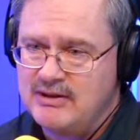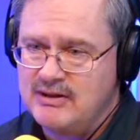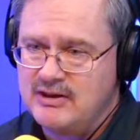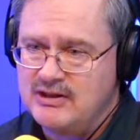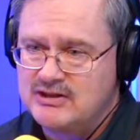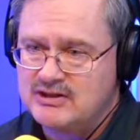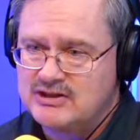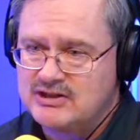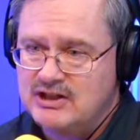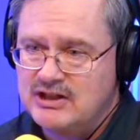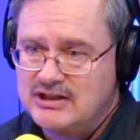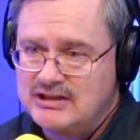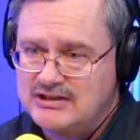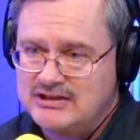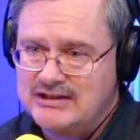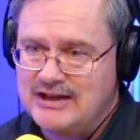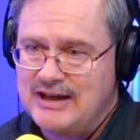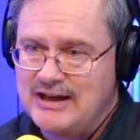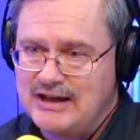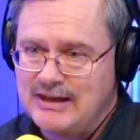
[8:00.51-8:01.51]
and their
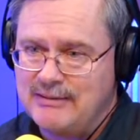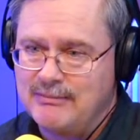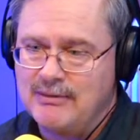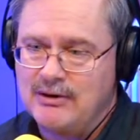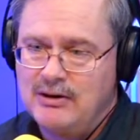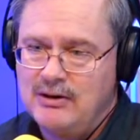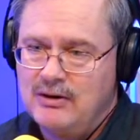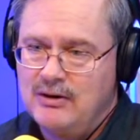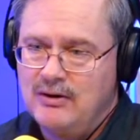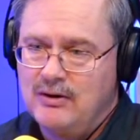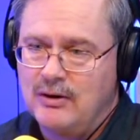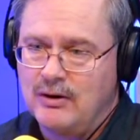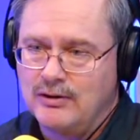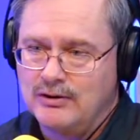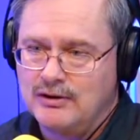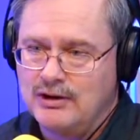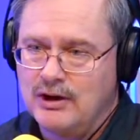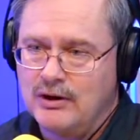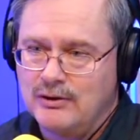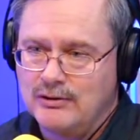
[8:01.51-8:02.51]
son's name or
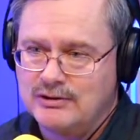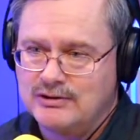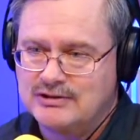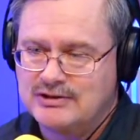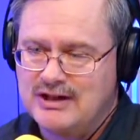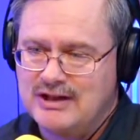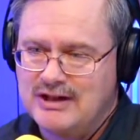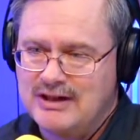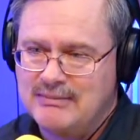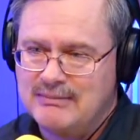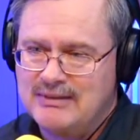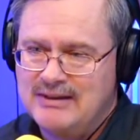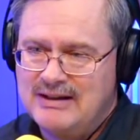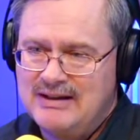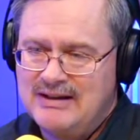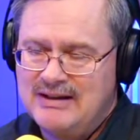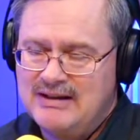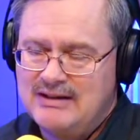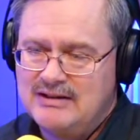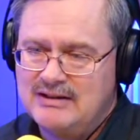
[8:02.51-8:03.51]
daughter's name.
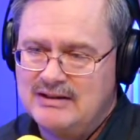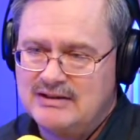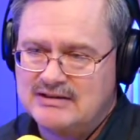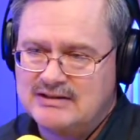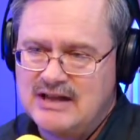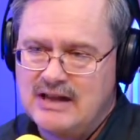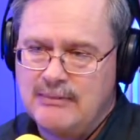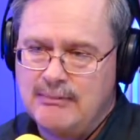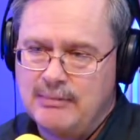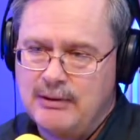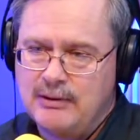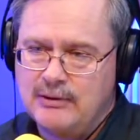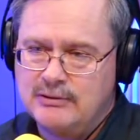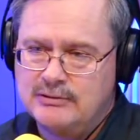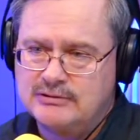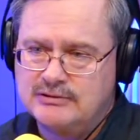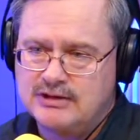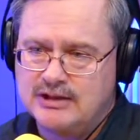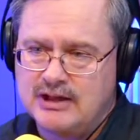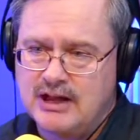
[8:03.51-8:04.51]
Does that
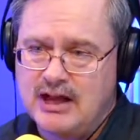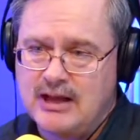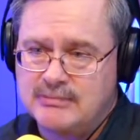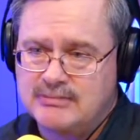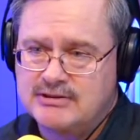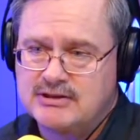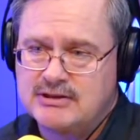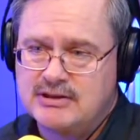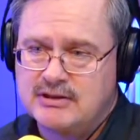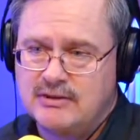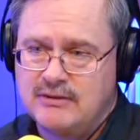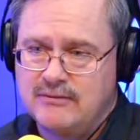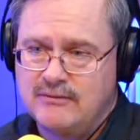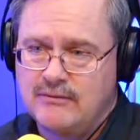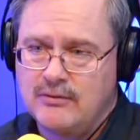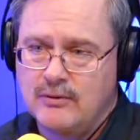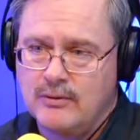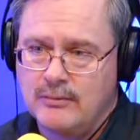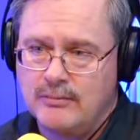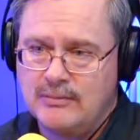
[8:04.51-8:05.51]
pose an obstacle
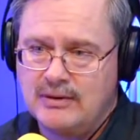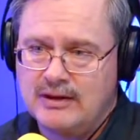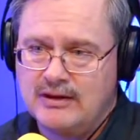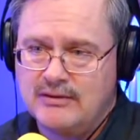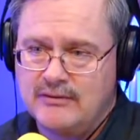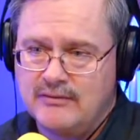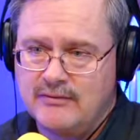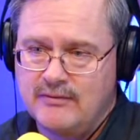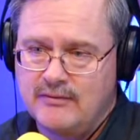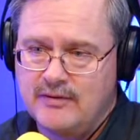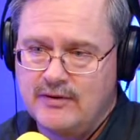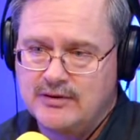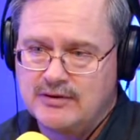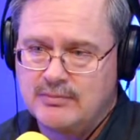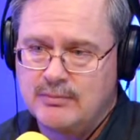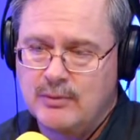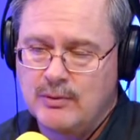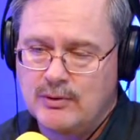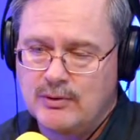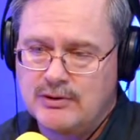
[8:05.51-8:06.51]
for them getting a
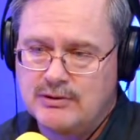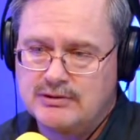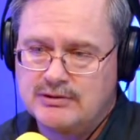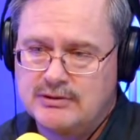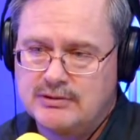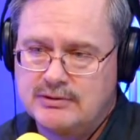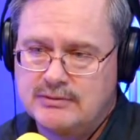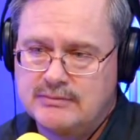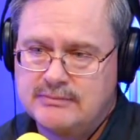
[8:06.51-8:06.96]
reverse mortgage?